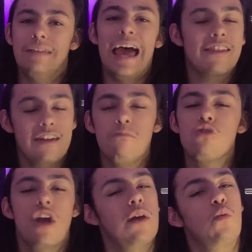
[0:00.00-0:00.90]
As
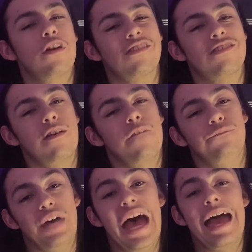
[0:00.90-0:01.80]
MJ once
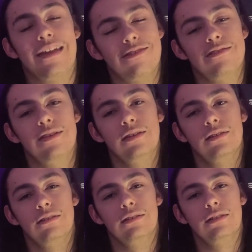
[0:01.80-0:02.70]
faxed,
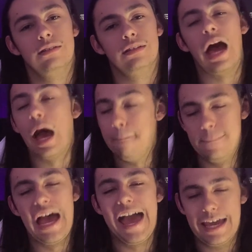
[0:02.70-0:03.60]
I'm
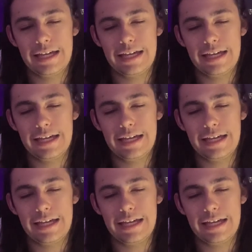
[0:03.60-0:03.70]
back.